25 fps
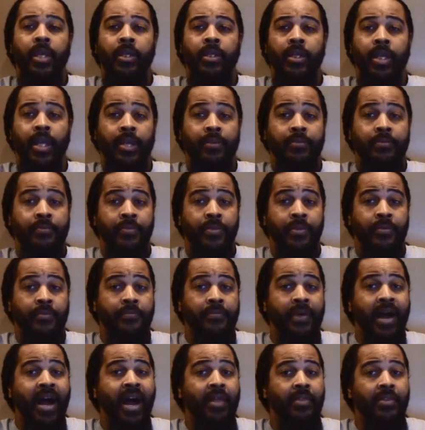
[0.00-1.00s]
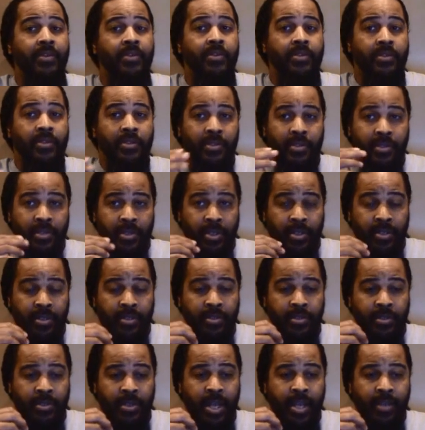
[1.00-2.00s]
Now,
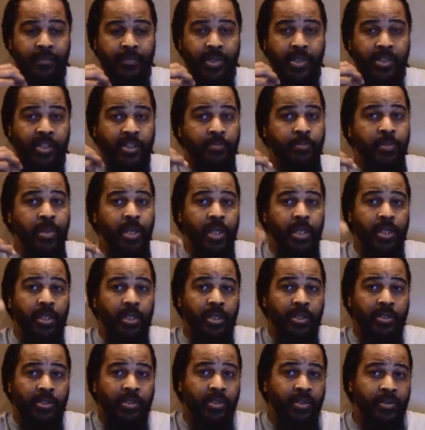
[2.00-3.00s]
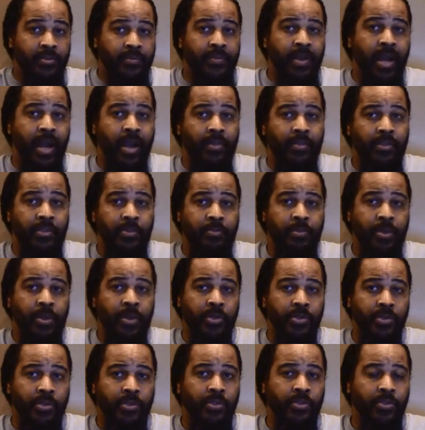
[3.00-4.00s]
David is speaking this in the Father's
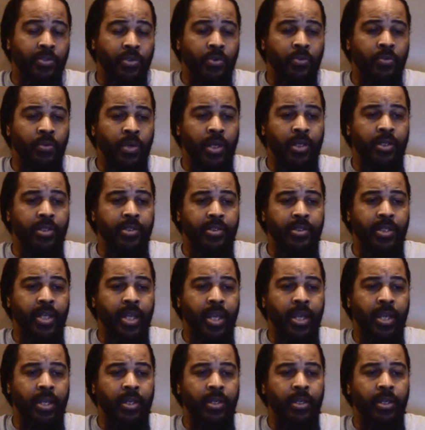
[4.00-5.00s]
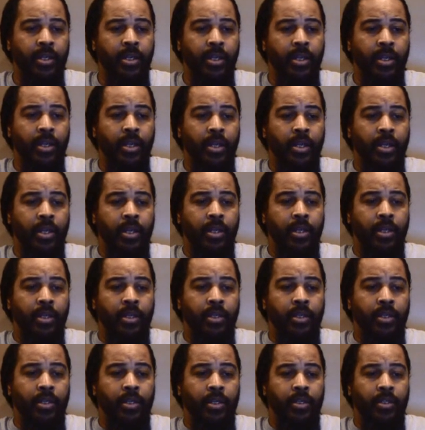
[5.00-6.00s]
person. So understand
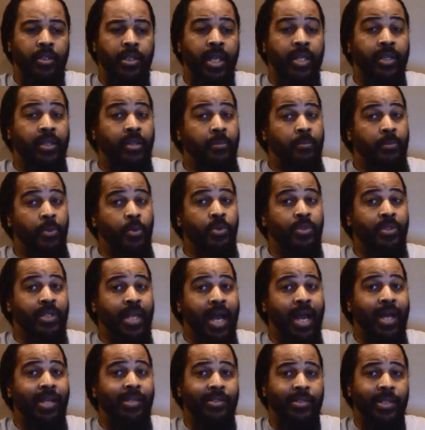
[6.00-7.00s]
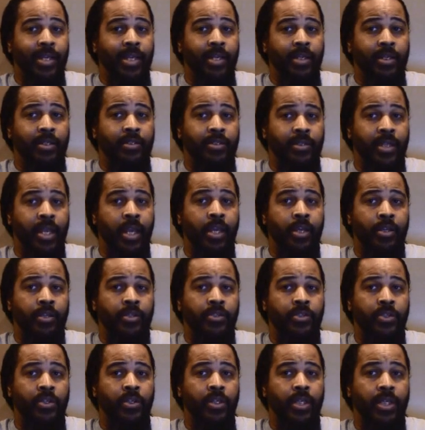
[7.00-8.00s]
that the Most High is saying
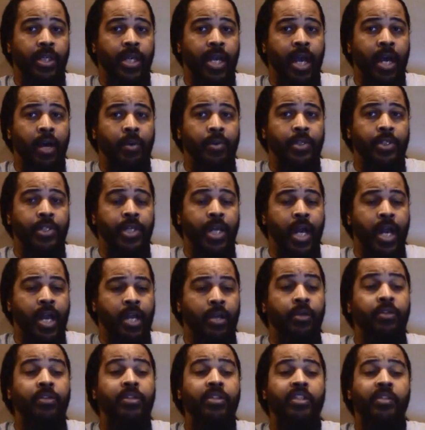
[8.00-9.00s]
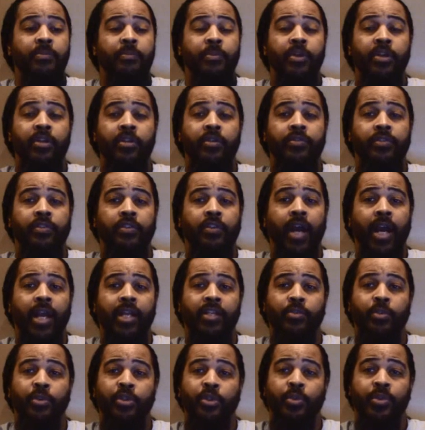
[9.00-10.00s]
concerning Yahawashi, or the Spirit of
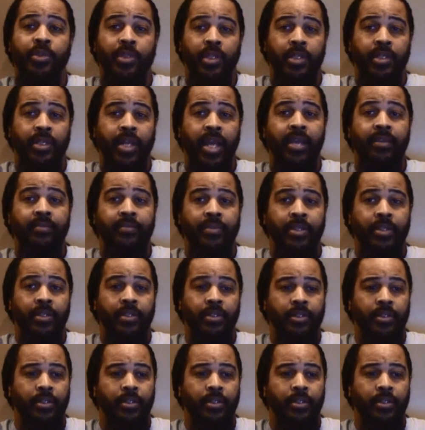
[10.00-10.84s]
Christ, which was in David.